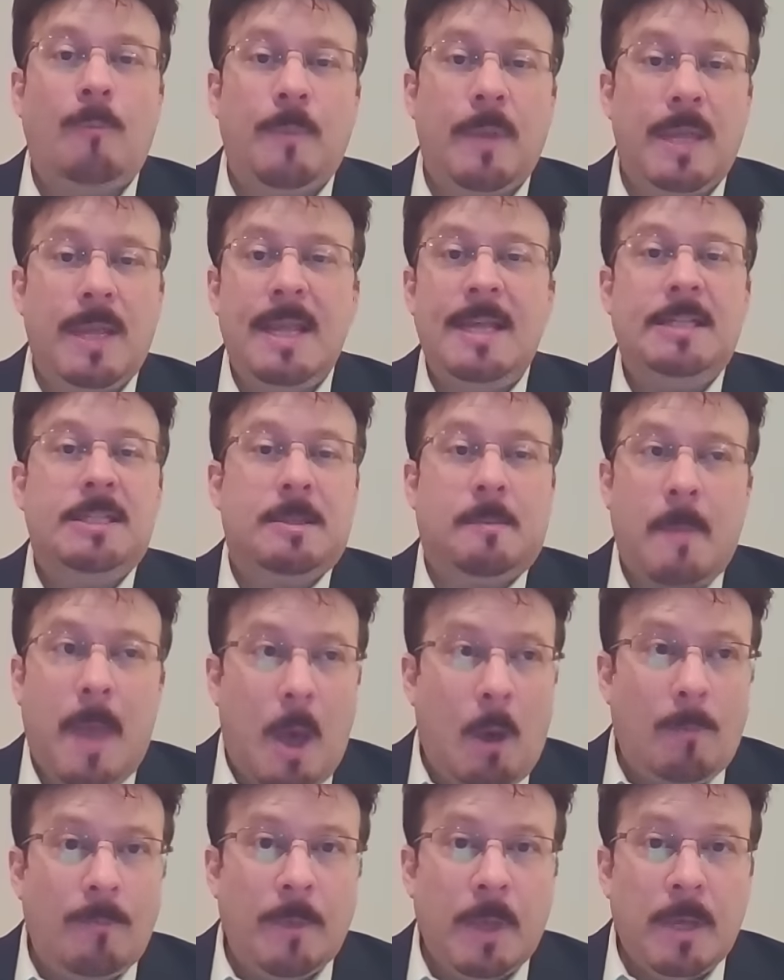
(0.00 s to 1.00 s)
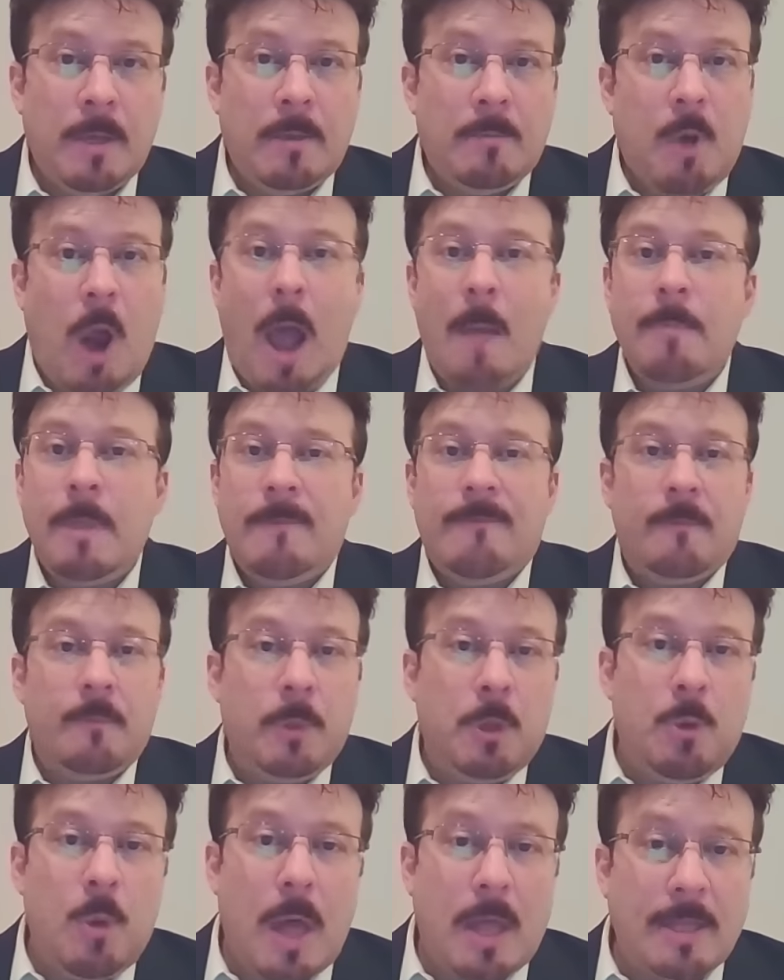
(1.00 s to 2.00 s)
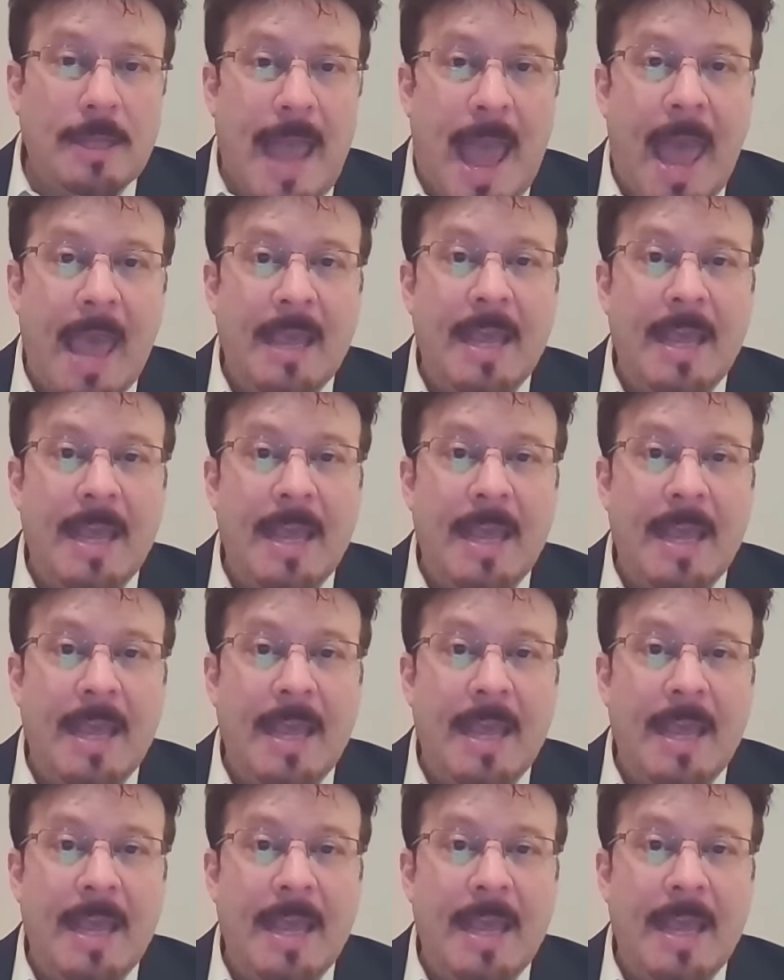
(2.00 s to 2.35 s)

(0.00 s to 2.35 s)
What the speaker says: He needs some help, probably from Luol Deng.